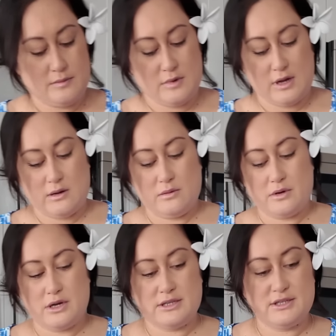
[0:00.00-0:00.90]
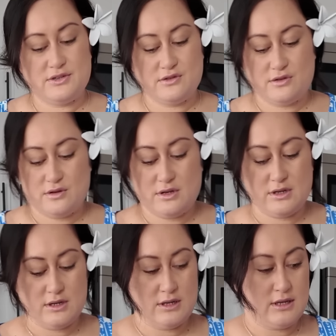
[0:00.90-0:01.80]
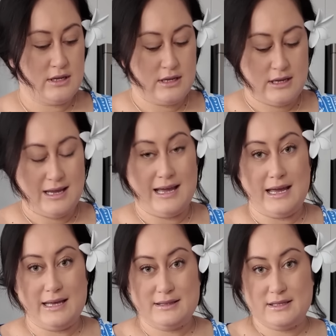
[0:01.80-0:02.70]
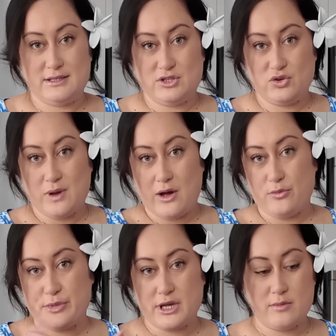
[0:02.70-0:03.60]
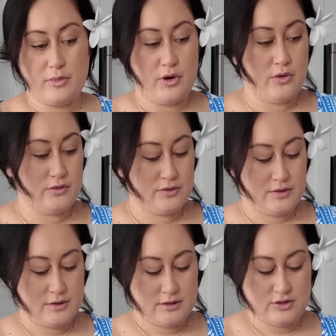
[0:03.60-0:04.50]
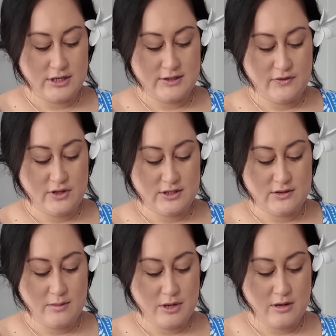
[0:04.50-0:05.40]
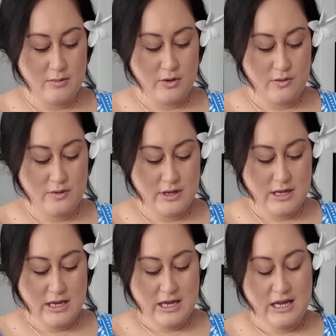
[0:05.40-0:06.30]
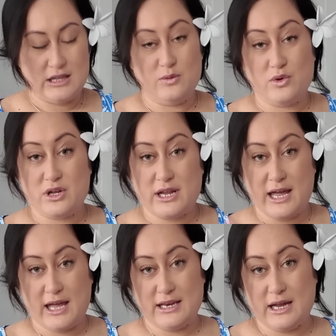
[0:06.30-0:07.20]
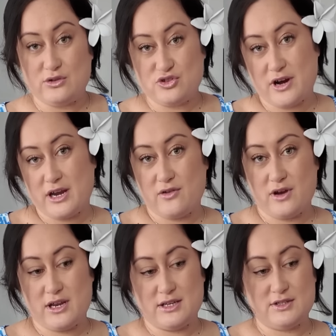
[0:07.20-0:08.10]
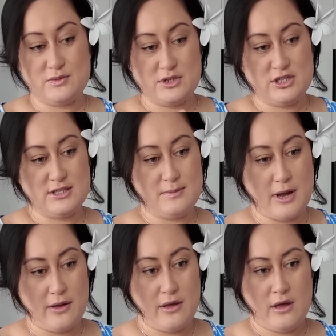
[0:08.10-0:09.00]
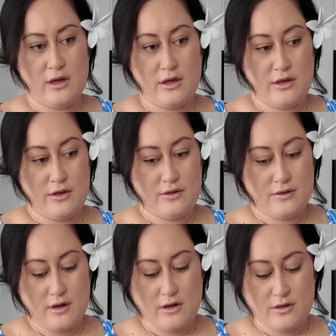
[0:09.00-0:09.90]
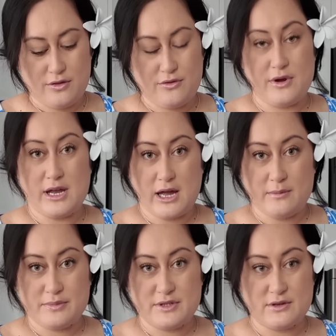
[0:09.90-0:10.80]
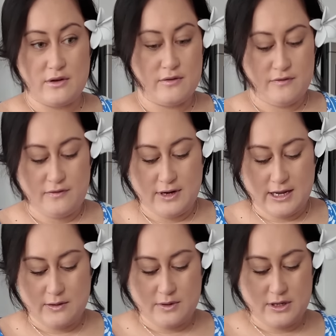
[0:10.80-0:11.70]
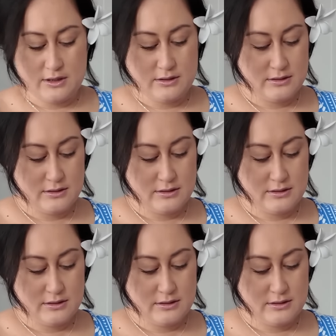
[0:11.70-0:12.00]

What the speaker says: Now we're going to add this to our bigger bowl, transfer this to our bigger bowl, and then we're going to add our dry ingredients, which is about 3 cups of flour,